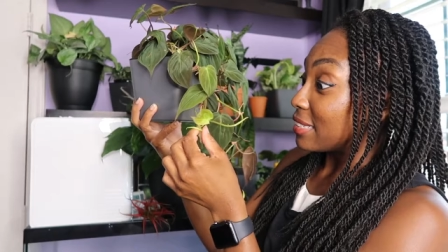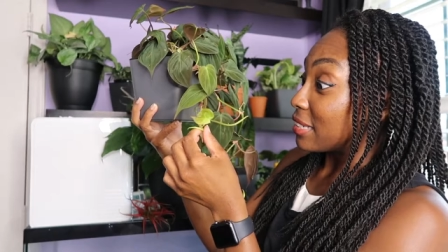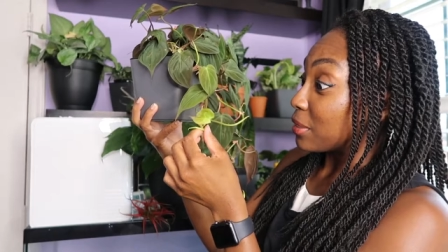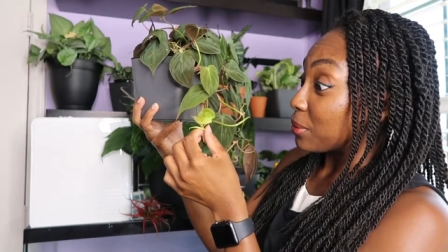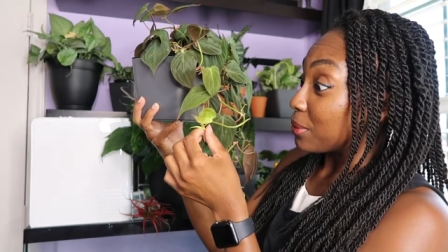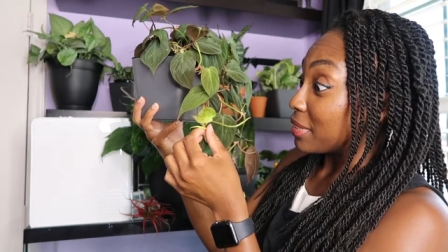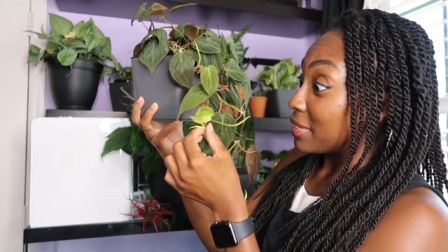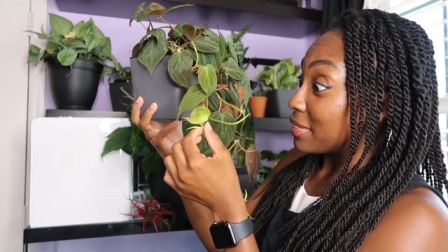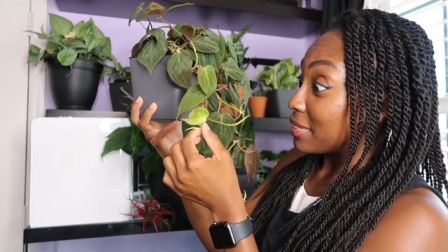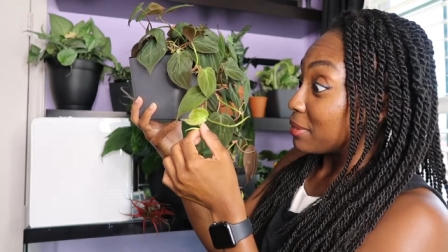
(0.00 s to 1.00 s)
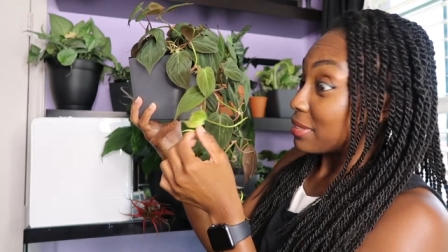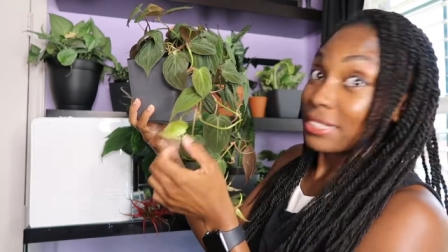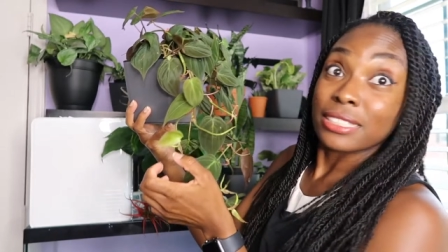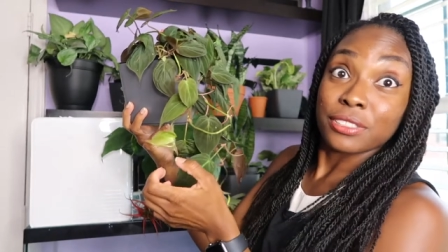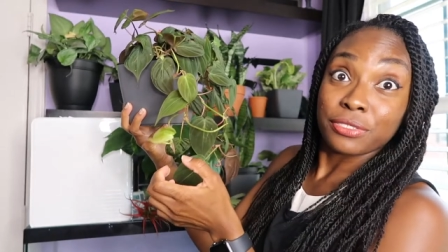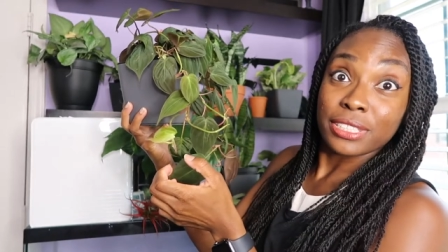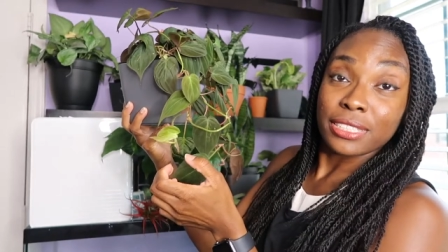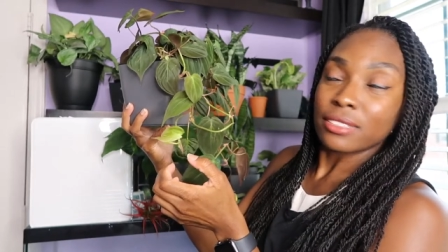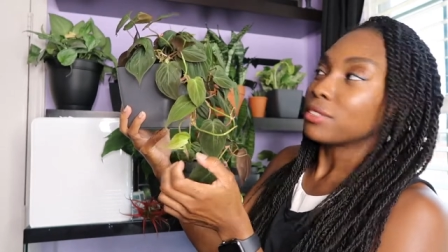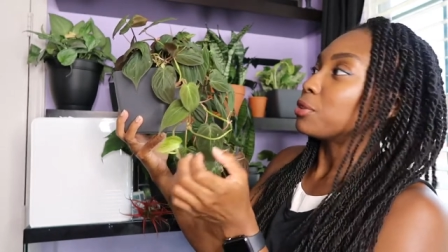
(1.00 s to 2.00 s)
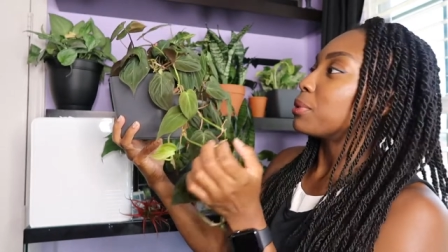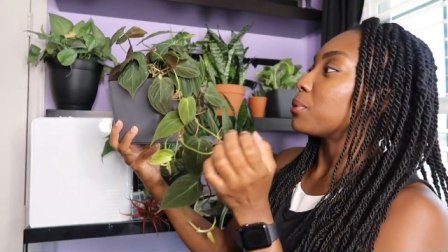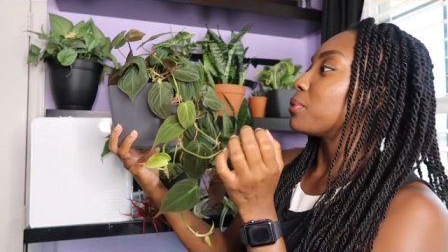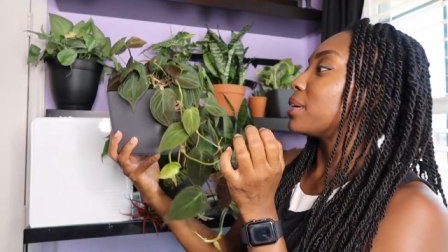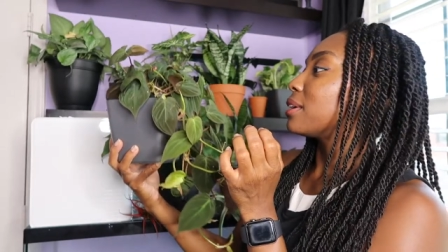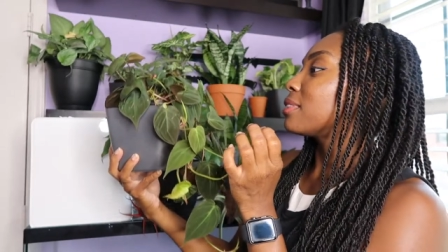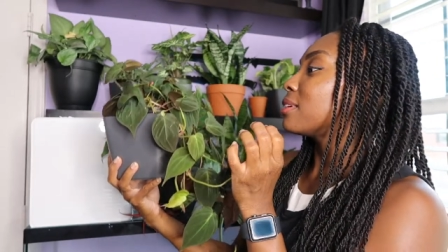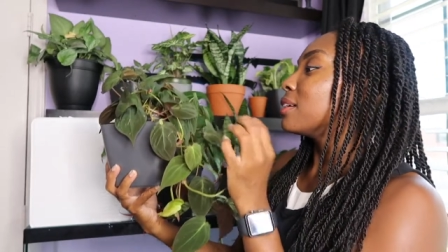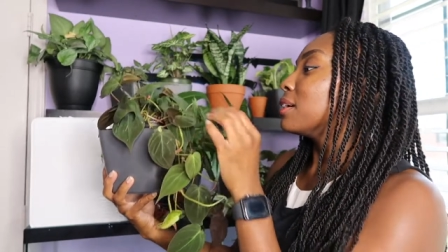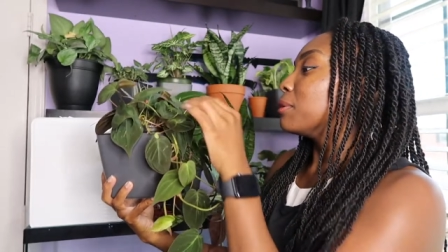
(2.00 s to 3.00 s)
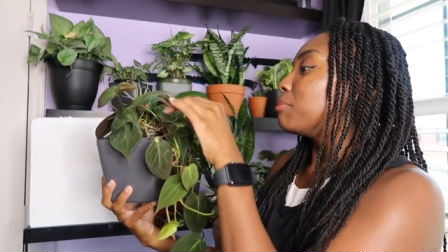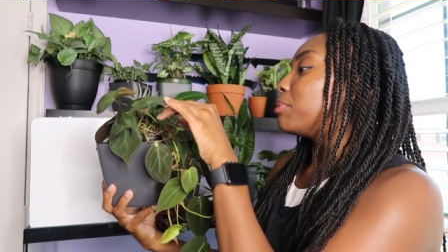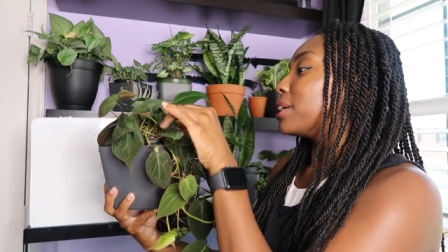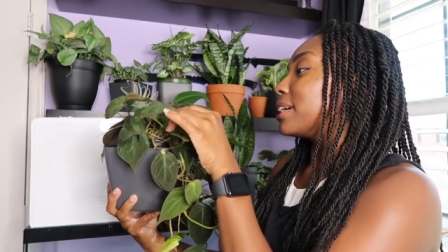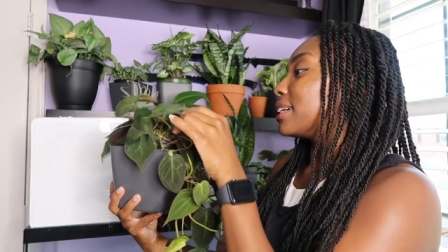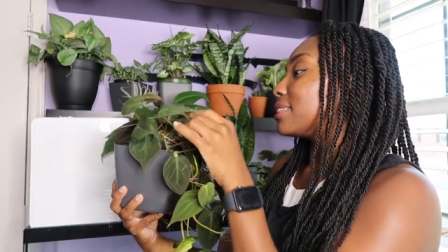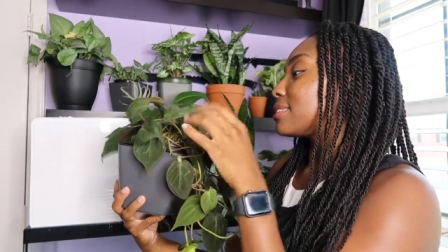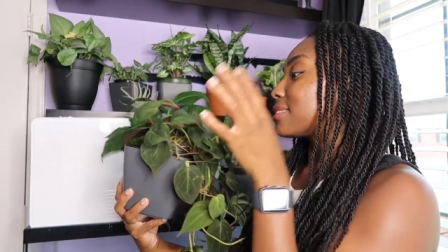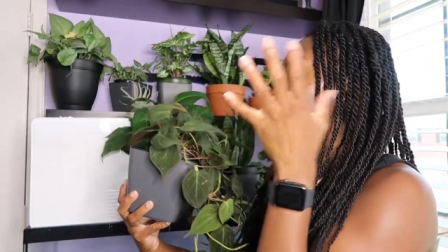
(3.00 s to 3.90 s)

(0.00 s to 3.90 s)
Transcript: another one that I had to fight a little bit with, but